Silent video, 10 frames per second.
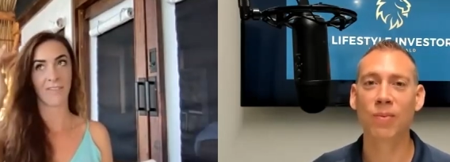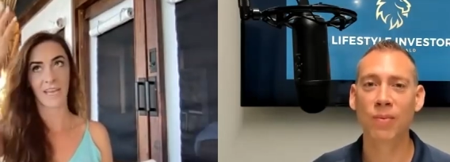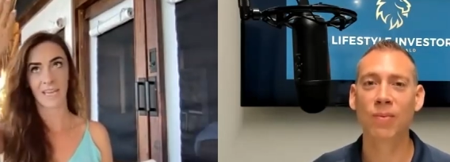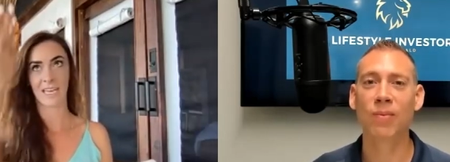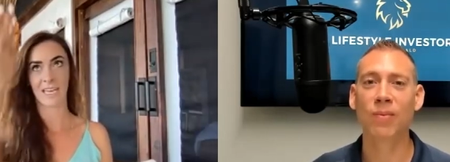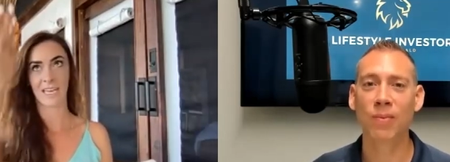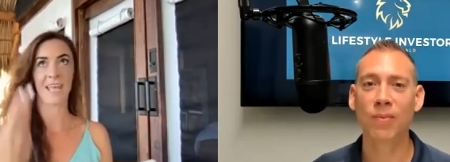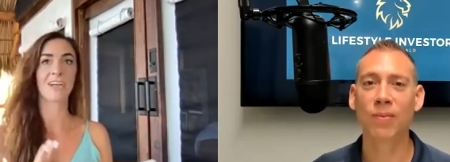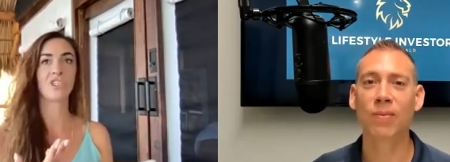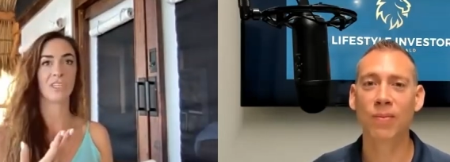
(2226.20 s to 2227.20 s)
Speaker 1: that
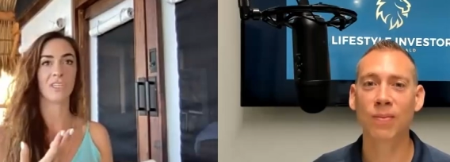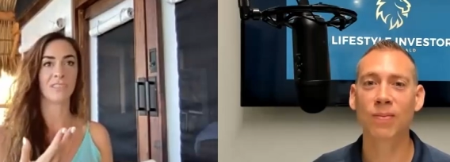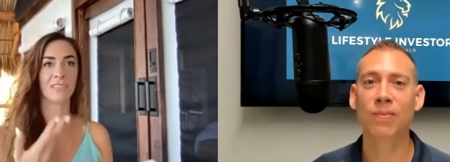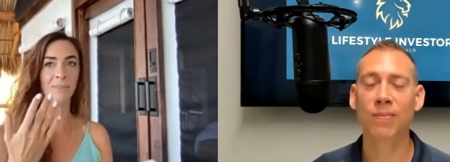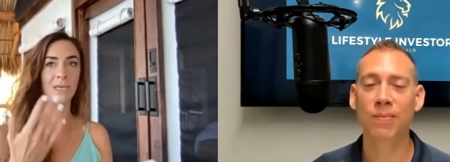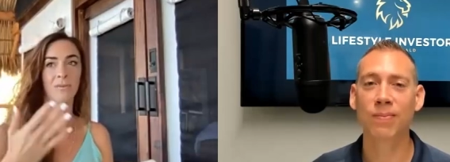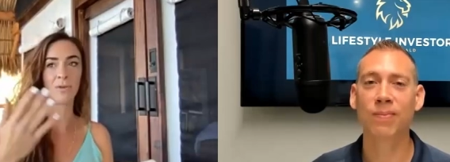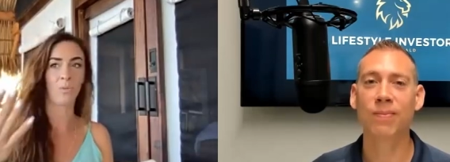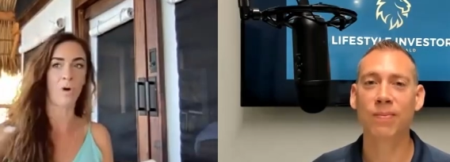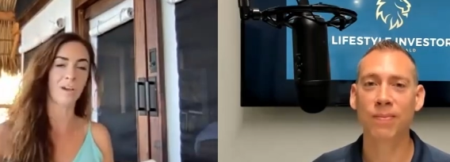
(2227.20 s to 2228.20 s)
connection to be able
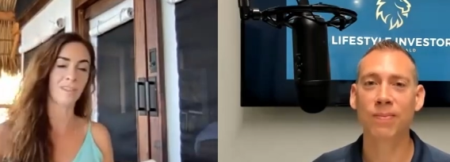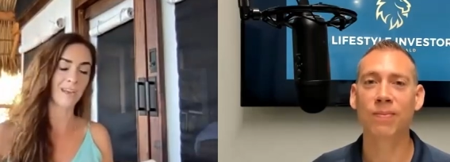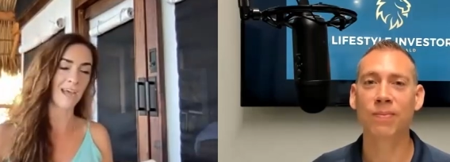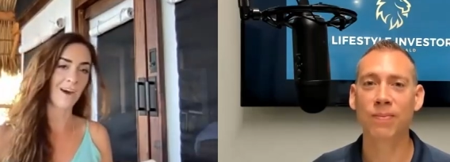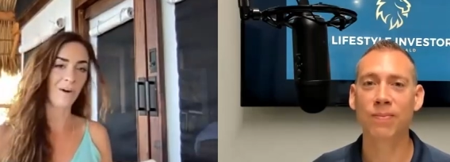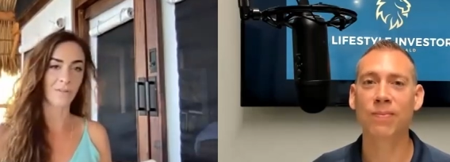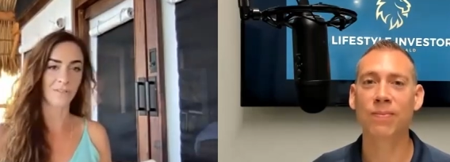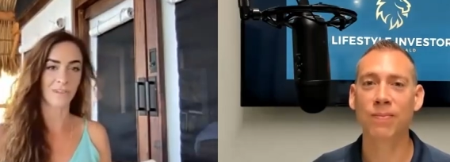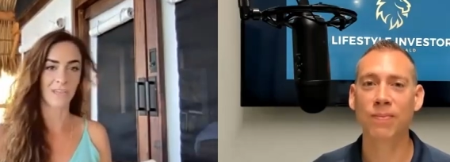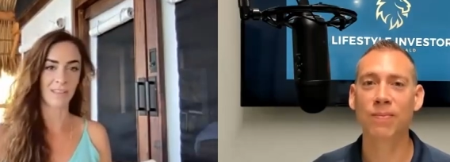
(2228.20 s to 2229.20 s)
to walk that out.
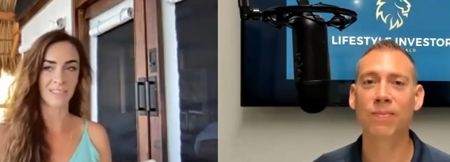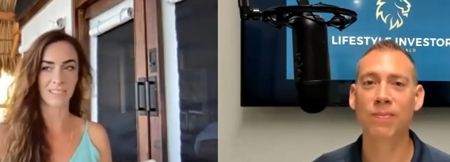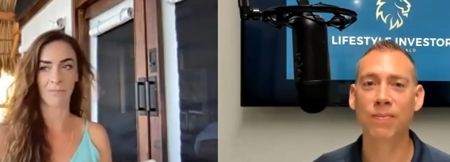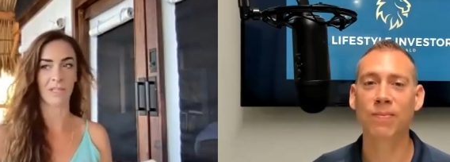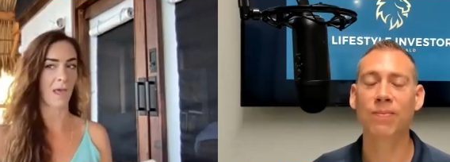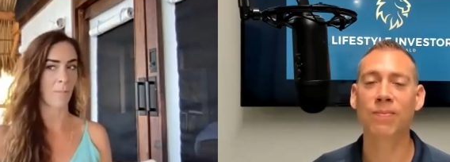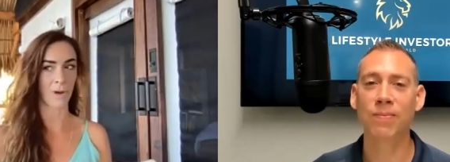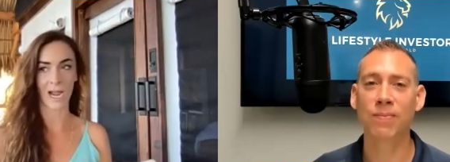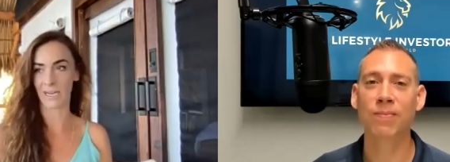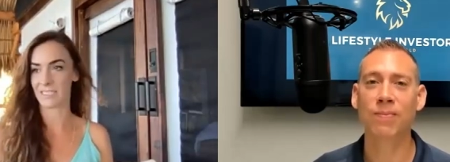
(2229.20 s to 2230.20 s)
And that's something I'm
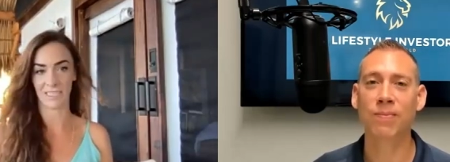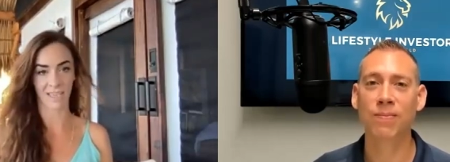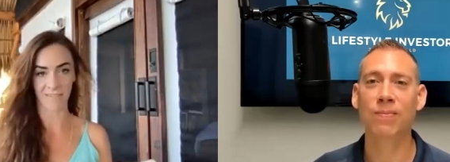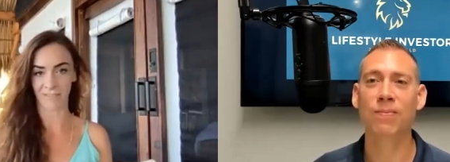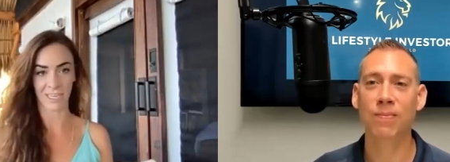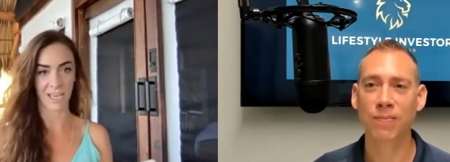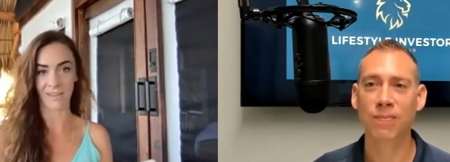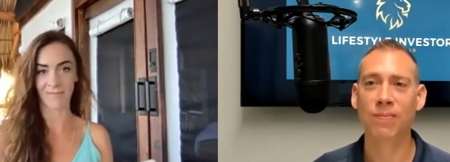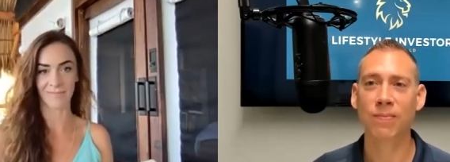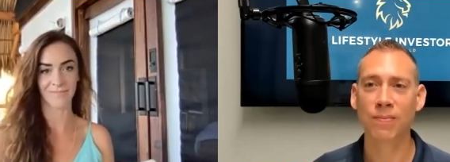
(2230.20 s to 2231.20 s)
practicing every
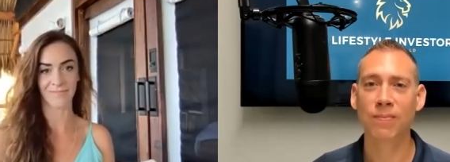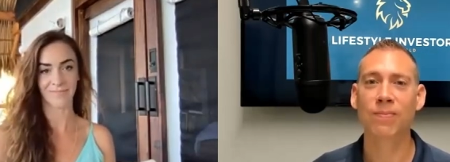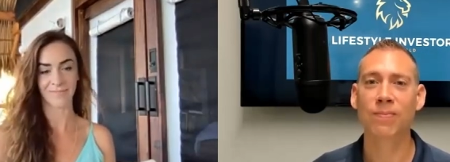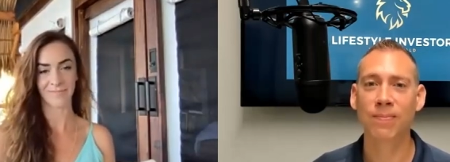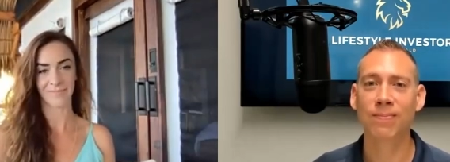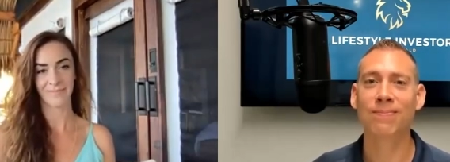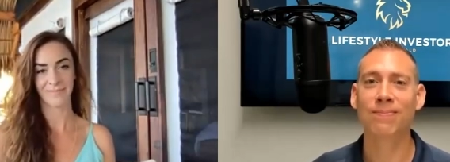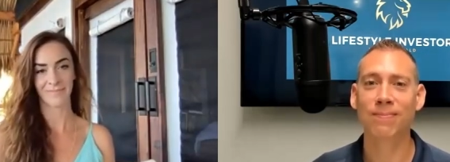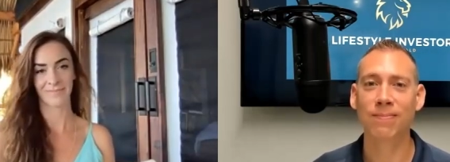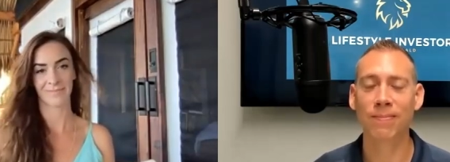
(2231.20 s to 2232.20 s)
day.
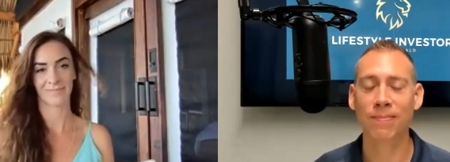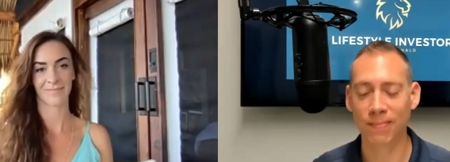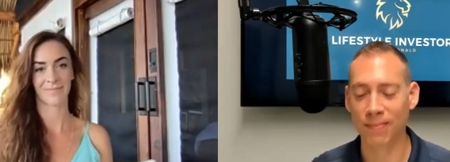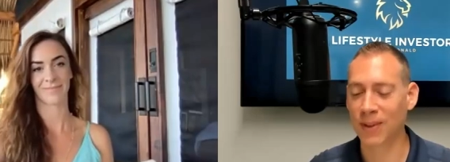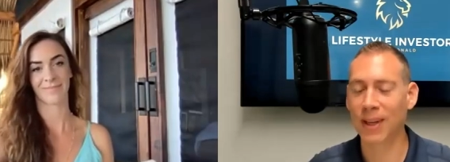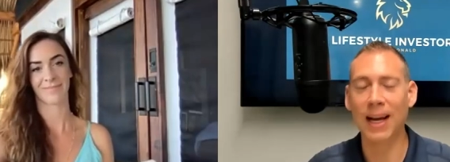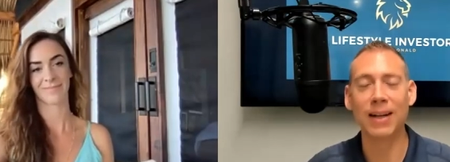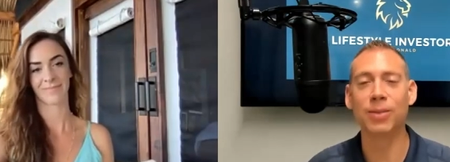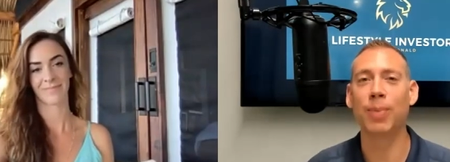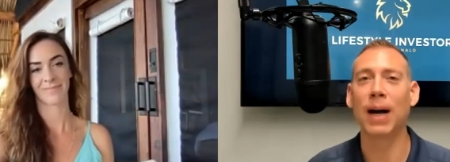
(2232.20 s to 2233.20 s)
Speaker 2: Mm,
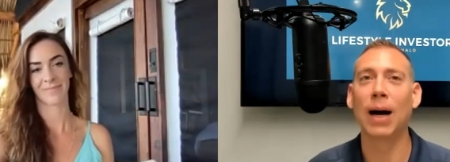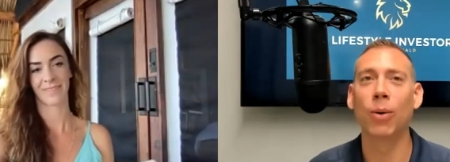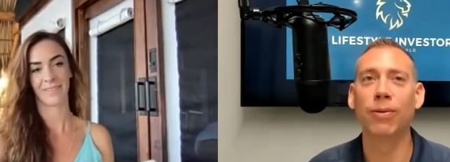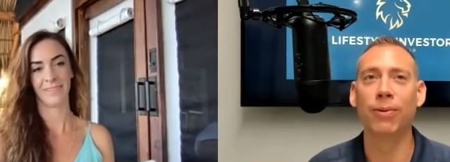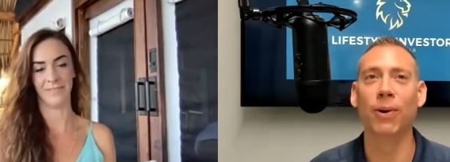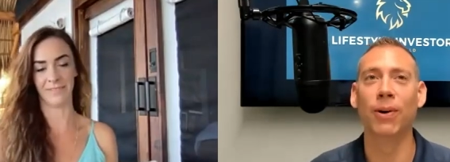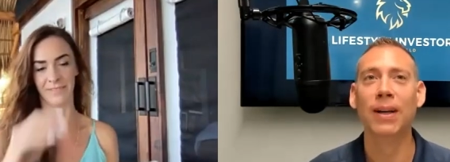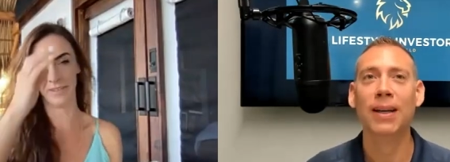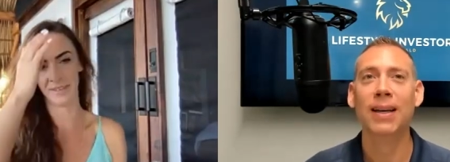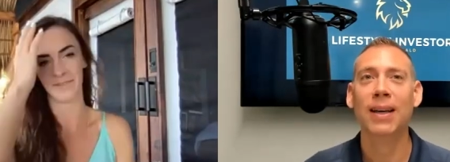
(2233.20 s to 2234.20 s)
that is powerful.
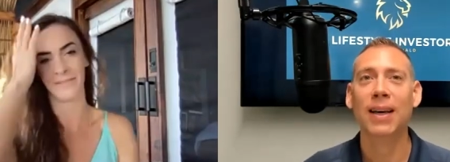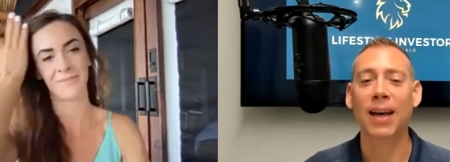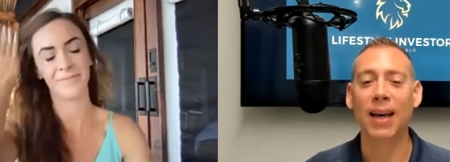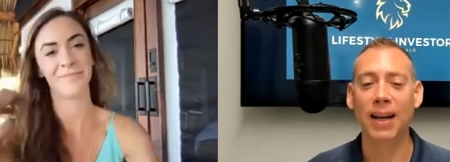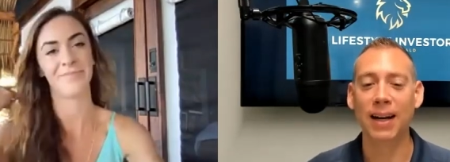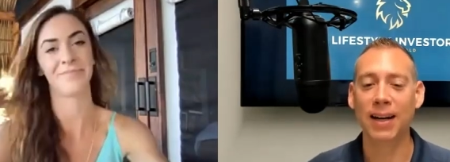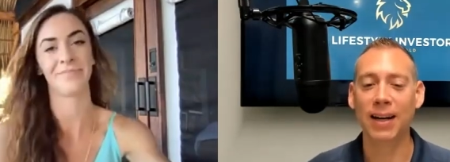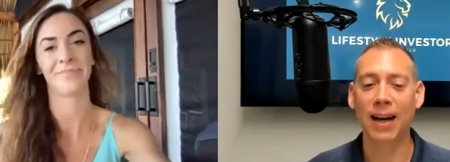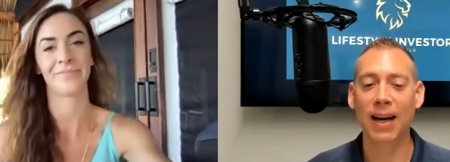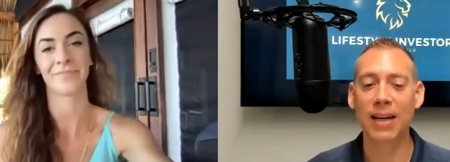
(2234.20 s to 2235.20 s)
And
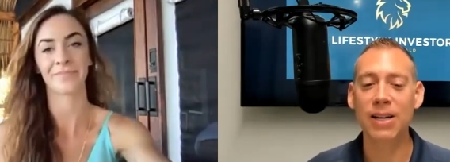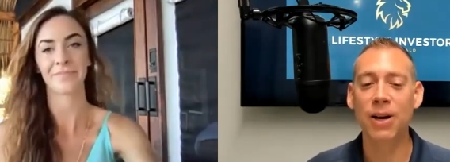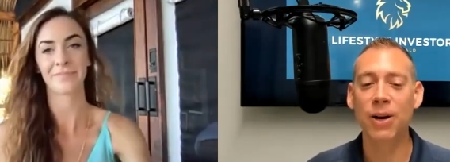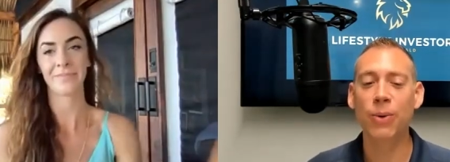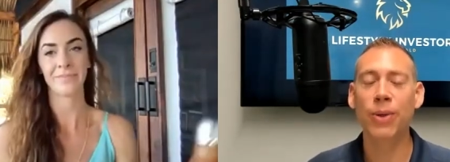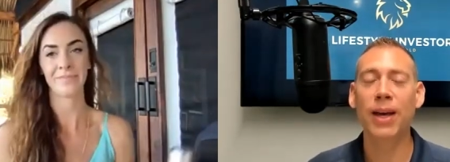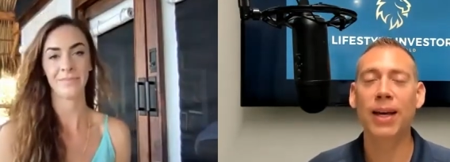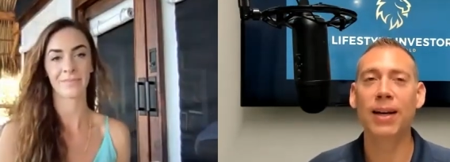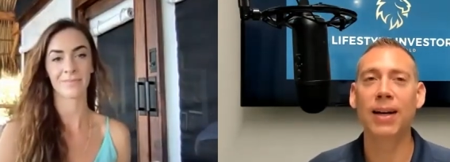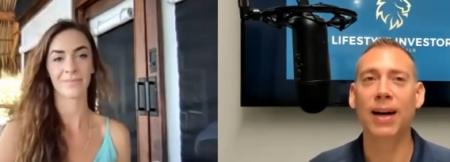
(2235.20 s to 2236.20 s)
I know
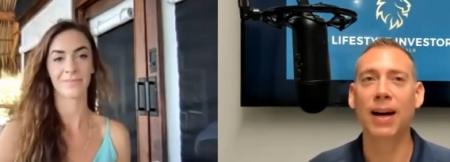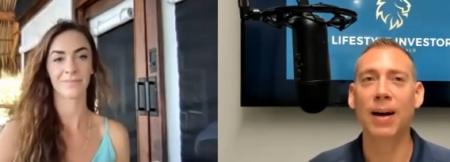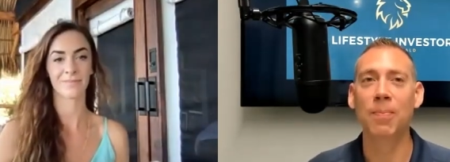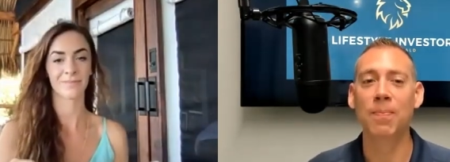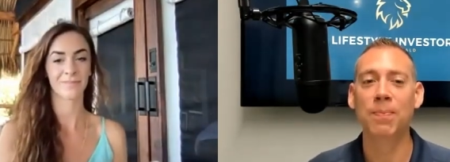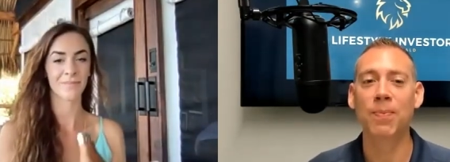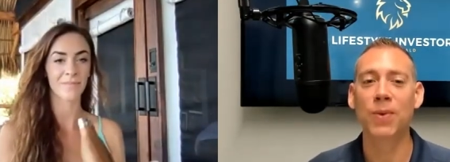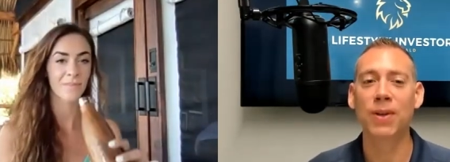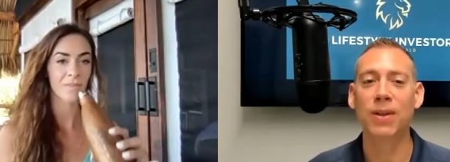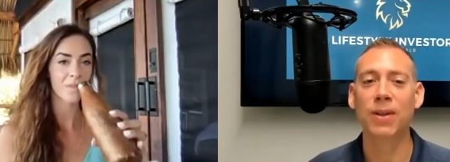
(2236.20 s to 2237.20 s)
that um,
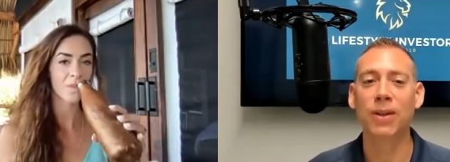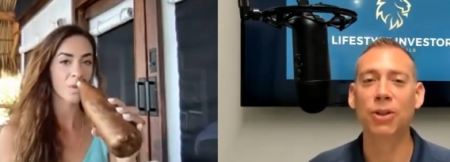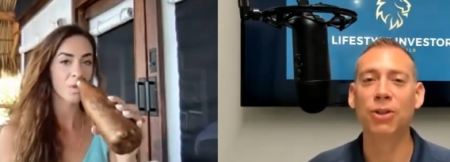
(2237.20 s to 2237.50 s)
the